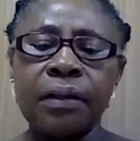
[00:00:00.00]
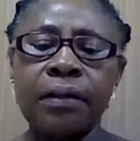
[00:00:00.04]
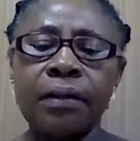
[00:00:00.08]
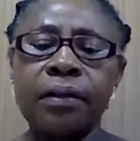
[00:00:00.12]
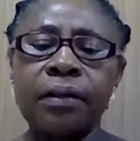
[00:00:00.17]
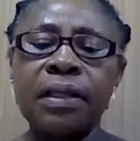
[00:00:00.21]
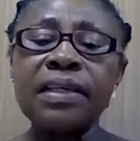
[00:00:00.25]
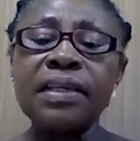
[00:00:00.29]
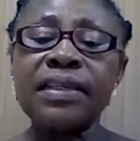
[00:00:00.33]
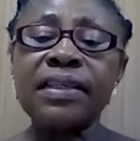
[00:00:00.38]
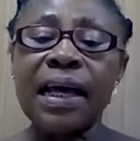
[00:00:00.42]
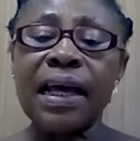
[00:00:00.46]

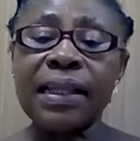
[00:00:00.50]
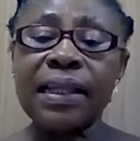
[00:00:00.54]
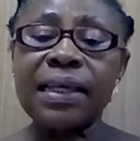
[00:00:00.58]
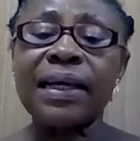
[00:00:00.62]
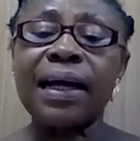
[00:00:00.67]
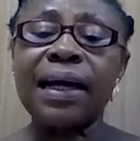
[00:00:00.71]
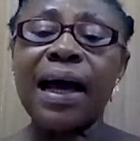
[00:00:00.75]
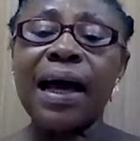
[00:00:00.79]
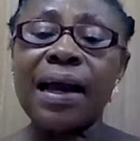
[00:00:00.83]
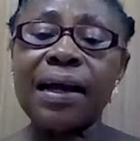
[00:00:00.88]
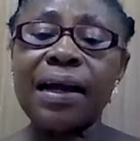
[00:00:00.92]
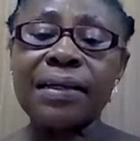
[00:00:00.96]
these are the
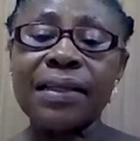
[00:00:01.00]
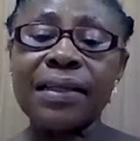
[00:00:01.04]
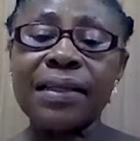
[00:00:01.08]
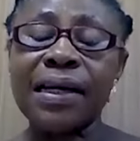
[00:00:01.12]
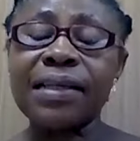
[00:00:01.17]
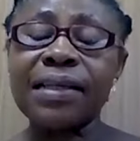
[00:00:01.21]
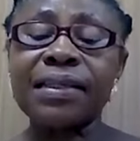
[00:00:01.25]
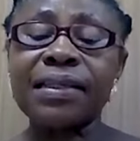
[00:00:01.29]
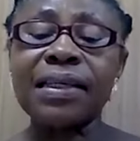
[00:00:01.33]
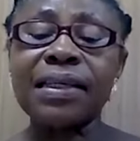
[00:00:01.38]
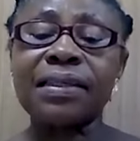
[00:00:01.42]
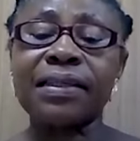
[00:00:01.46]

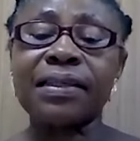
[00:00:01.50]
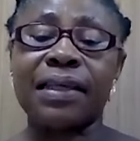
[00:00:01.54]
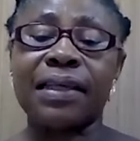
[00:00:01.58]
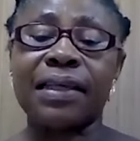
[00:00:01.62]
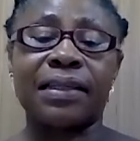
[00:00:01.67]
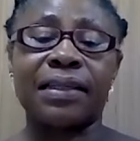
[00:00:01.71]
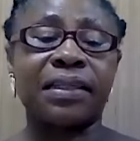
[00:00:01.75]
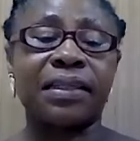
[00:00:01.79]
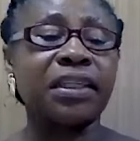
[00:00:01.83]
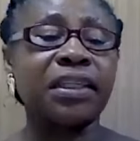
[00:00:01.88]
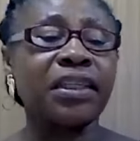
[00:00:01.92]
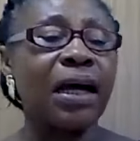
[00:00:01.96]
characteristics
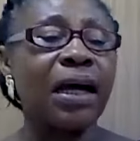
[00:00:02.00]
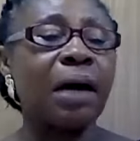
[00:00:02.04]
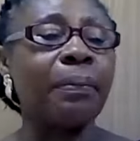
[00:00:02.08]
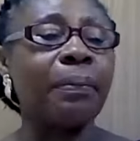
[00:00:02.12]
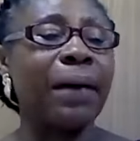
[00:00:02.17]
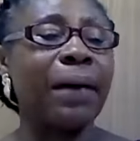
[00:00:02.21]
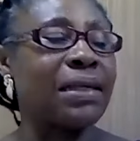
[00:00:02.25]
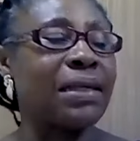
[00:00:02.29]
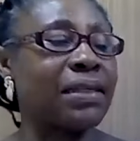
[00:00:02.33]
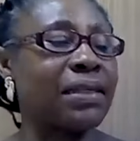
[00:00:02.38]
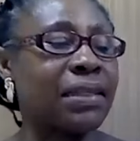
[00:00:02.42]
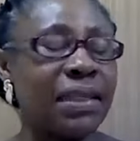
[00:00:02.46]
a teacher
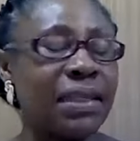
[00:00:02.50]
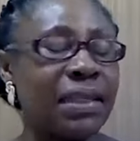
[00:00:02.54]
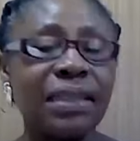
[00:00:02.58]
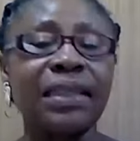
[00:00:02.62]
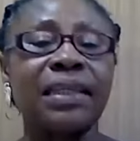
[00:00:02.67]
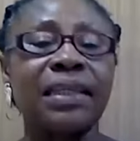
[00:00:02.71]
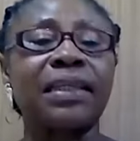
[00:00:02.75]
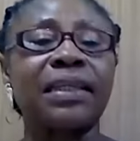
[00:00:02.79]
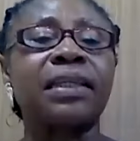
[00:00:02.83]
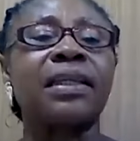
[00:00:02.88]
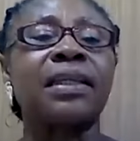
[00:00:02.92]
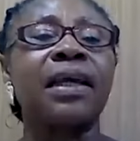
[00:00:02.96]
might see
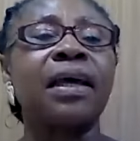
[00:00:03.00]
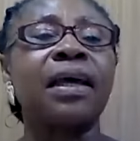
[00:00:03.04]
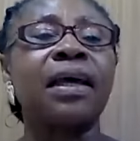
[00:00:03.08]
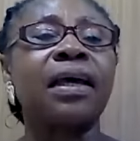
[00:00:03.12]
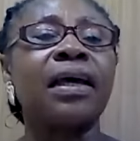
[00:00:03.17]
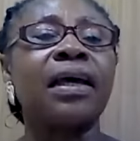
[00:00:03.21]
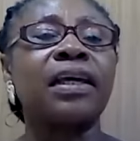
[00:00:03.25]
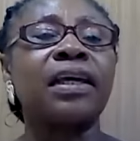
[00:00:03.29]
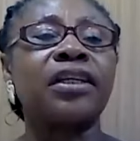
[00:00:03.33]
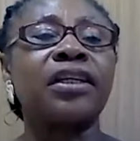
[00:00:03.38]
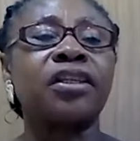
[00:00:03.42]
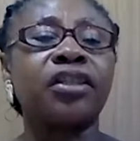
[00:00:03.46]
in
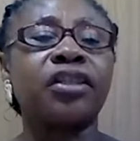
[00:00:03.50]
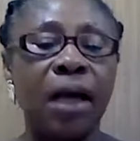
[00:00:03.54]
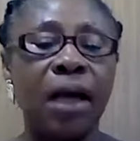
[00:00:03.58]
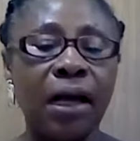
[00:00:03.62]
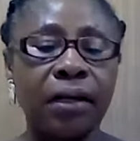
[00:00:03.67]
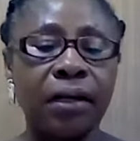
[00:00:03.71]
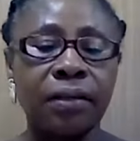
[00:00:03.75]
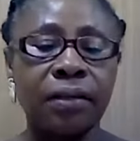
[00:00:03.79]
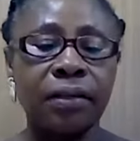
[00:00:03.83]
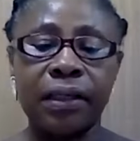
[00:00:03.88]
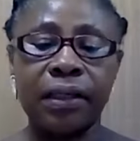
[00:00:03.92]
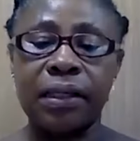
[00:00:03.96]
a
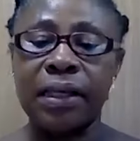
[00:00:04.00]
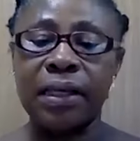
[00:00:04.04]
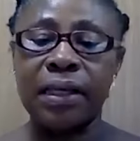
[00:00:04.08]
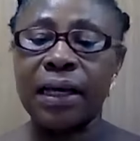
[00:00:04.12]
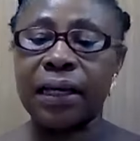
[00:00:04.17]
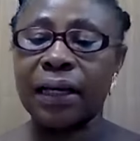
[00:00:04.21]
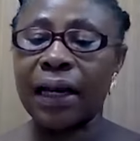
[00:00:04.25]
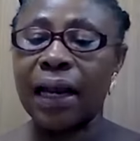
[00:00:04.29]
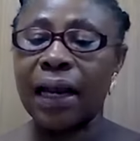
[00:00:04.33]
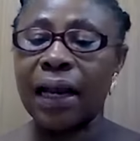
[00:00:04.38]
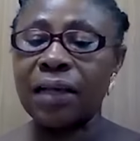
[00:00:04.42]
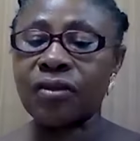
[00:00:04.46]
child in the
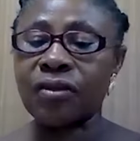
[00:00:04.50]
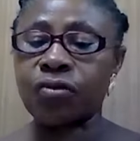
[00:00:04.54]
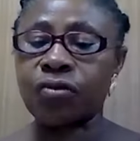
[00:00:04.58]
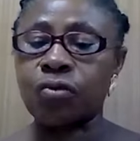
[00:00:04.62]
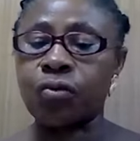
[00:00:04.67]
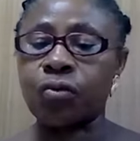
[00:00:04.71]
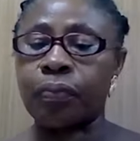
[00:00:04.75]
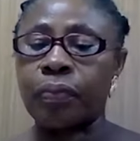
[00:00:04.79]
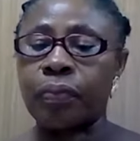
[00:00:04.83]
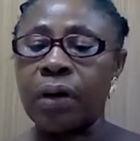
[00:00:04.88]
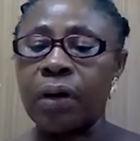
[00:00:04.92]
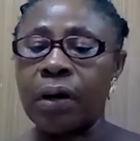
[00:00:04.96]

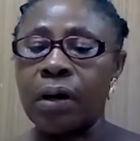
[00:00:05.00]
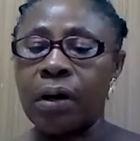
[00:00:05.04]
classroom.